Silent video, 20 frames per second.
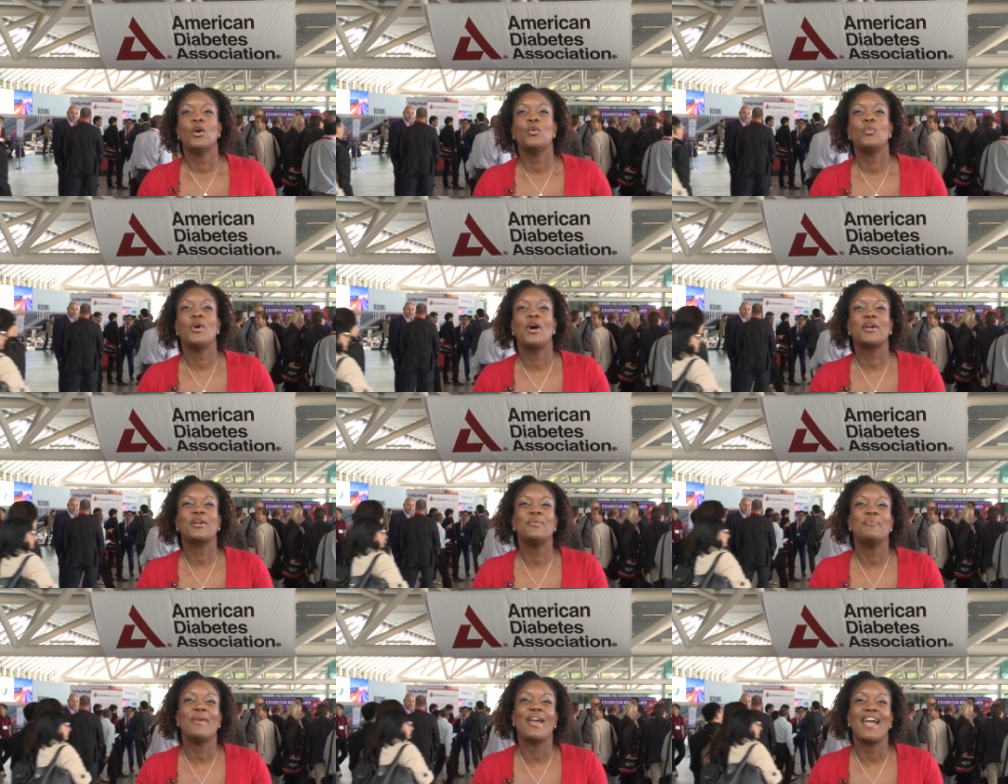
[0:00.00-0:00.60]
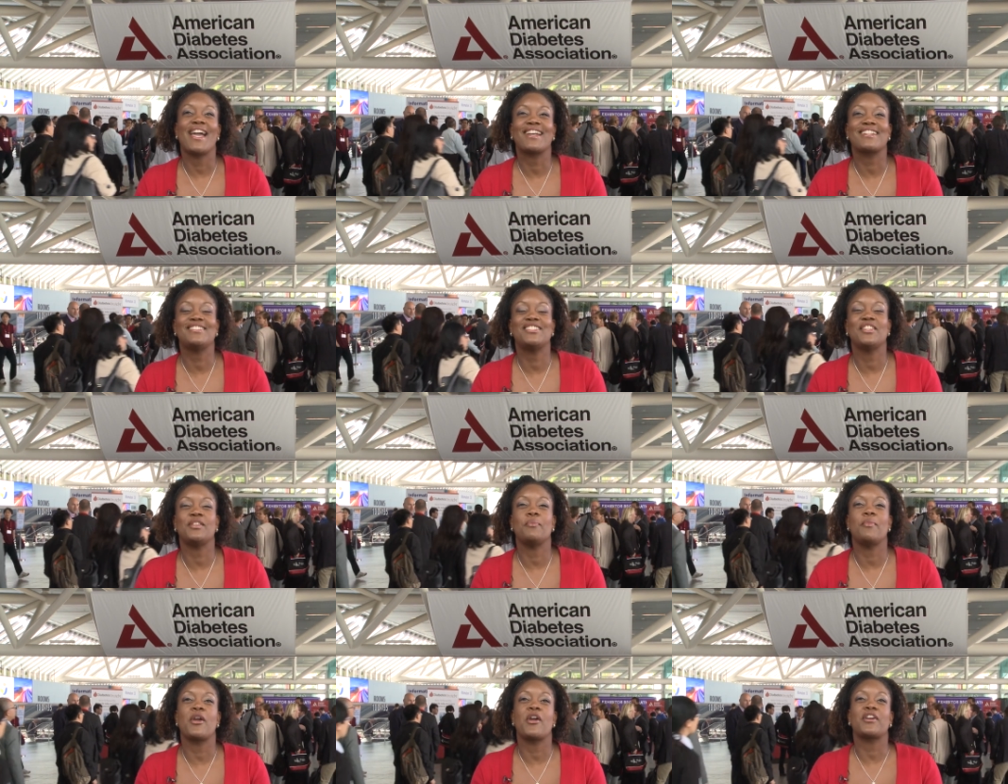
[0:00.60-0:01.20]
Welcome back to
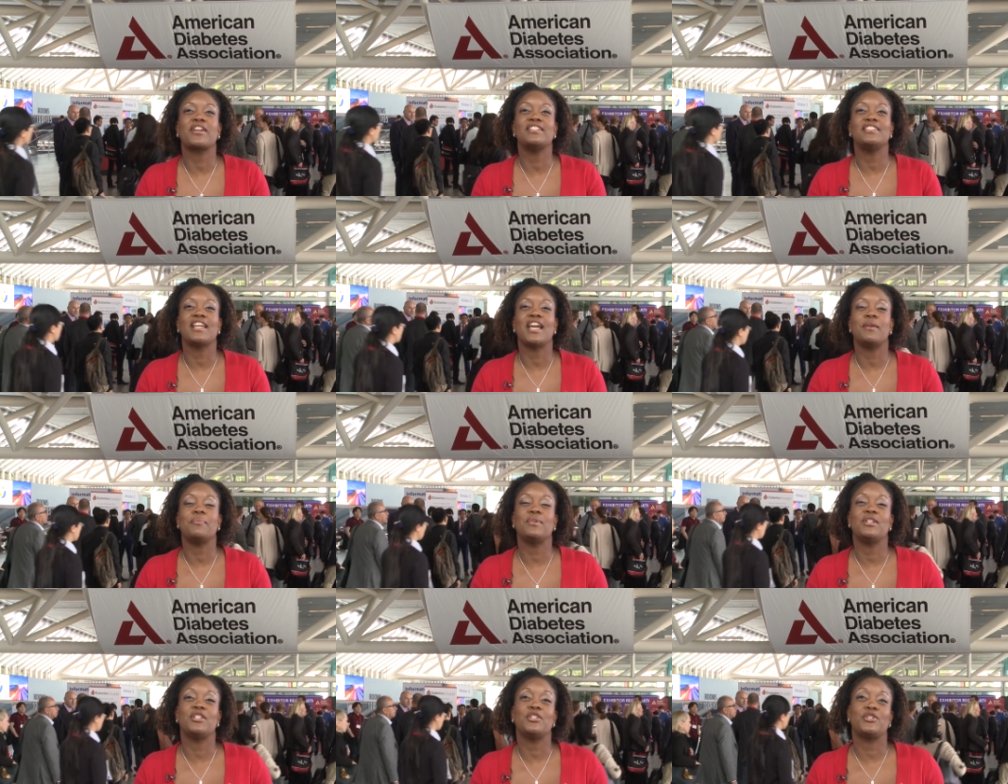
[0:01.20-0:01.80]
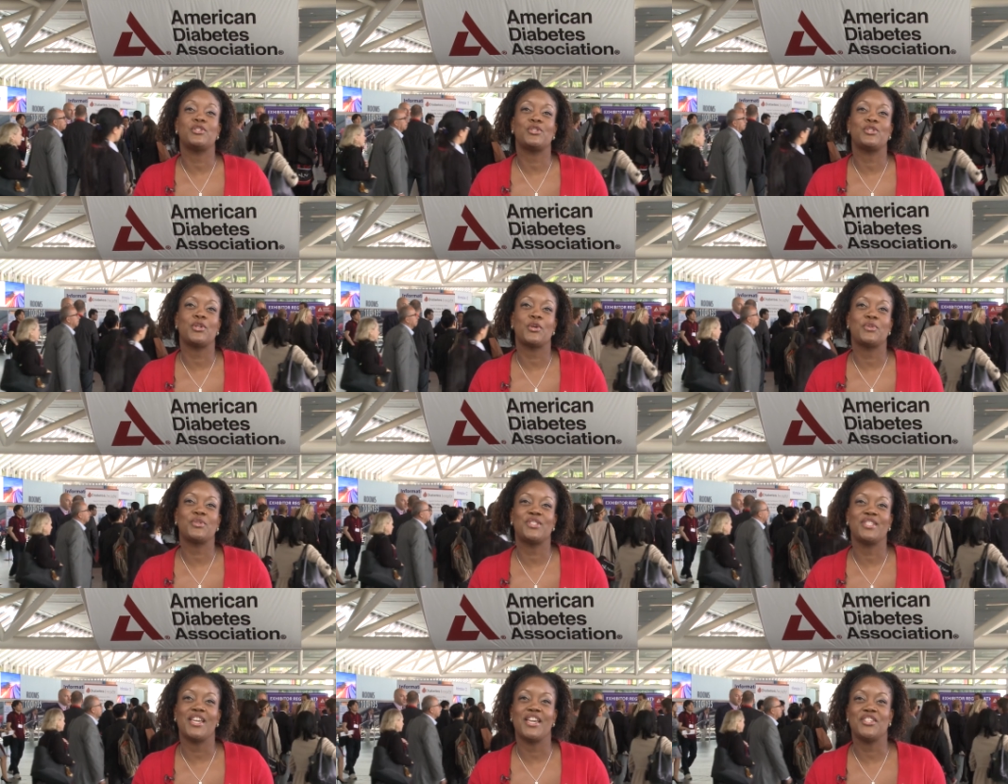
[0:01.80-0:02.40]
the American Diabetes
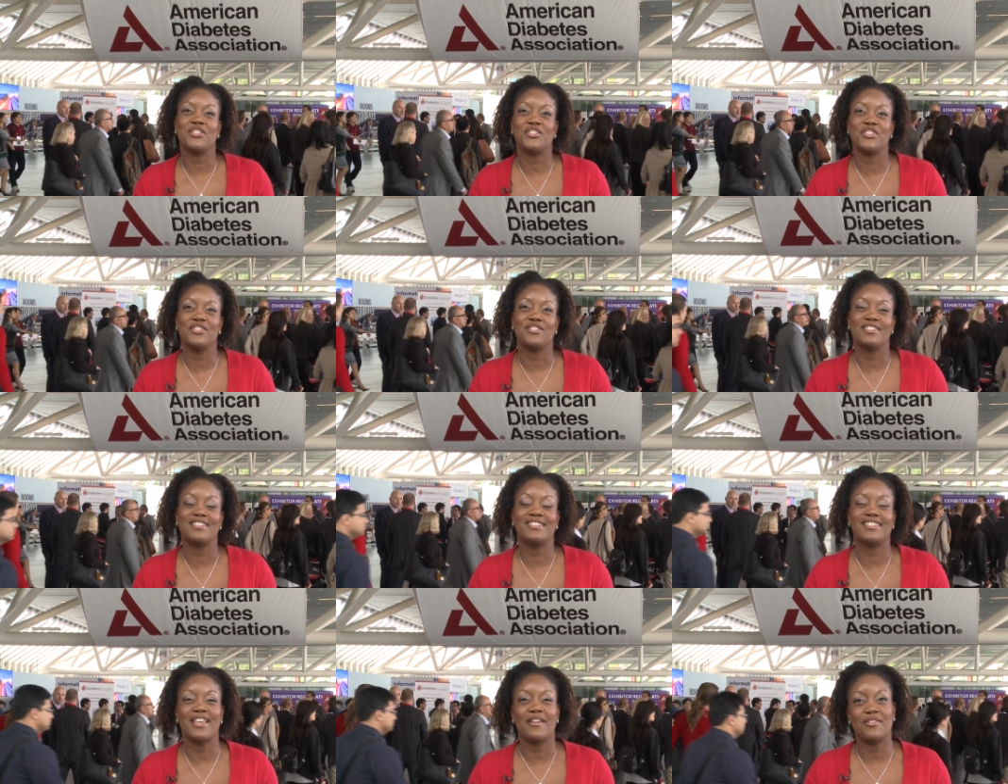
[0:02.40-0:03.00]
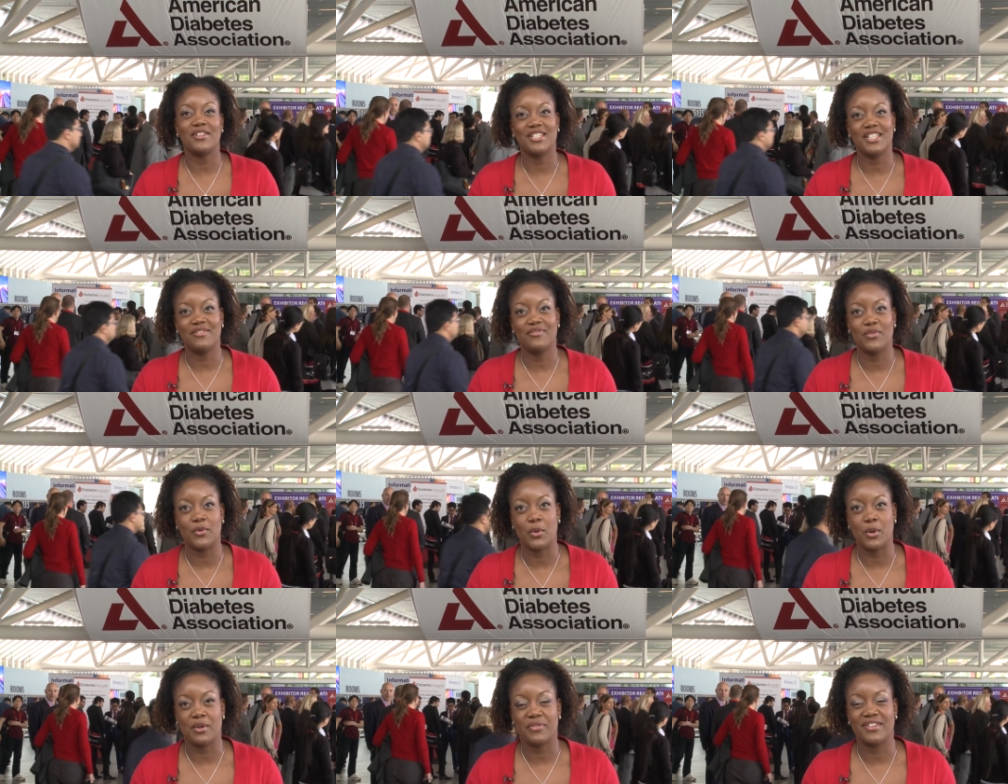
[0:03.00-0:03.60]
Association's
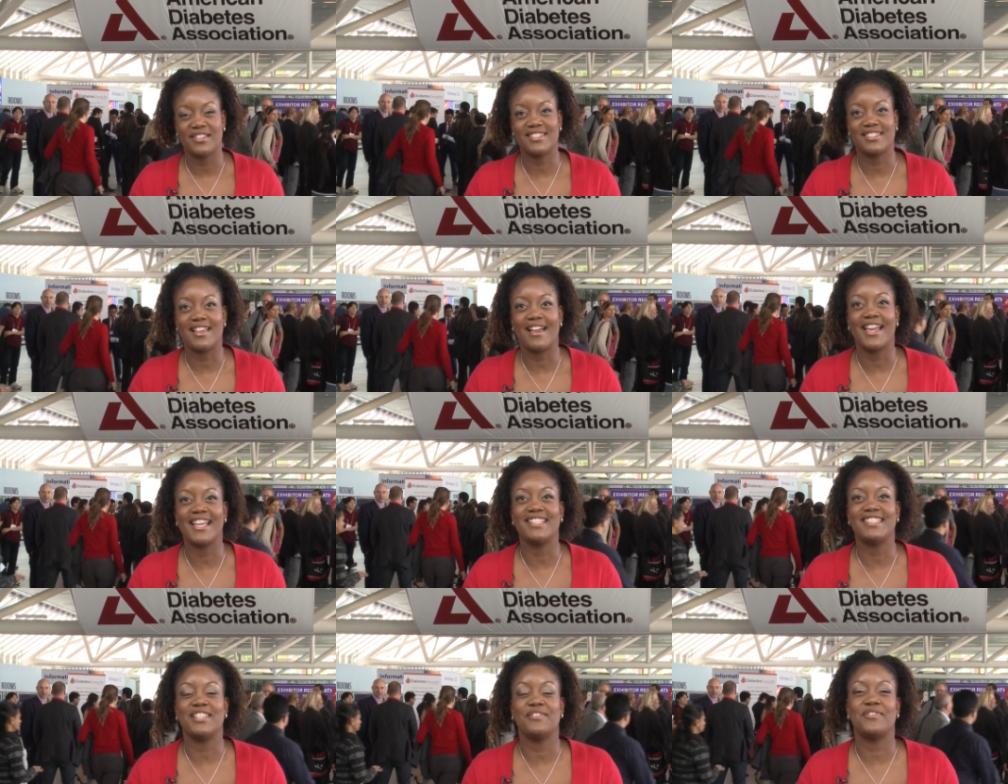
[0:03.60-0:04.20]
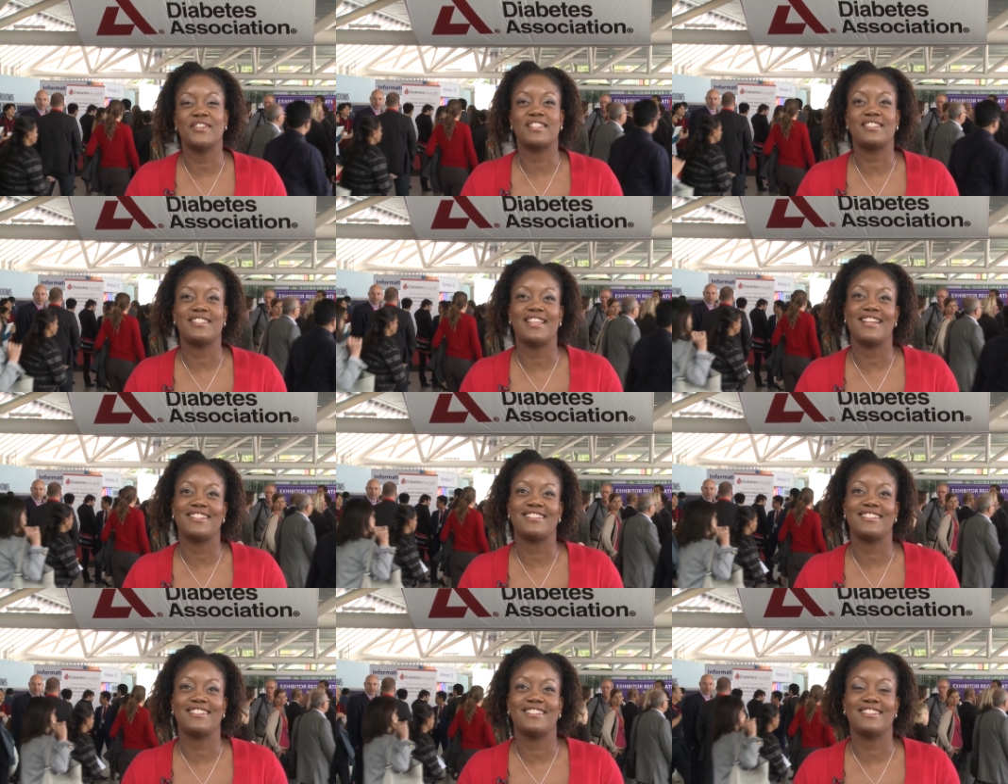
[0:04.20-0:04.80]
74th Scientific
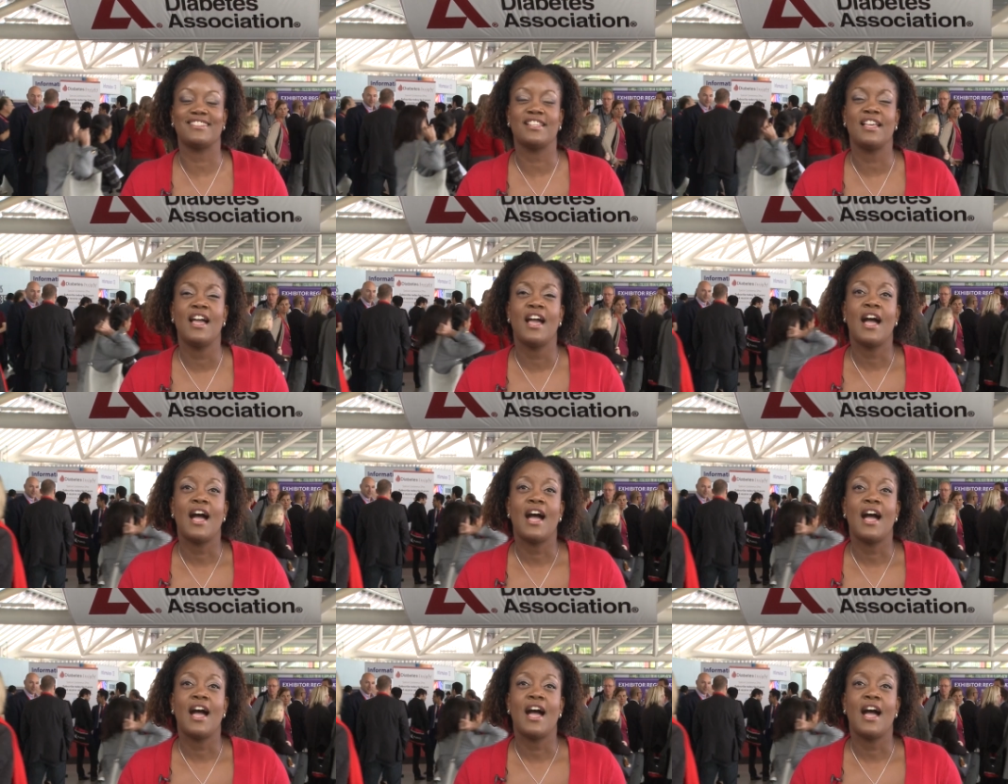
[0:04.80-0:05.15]
Sessions.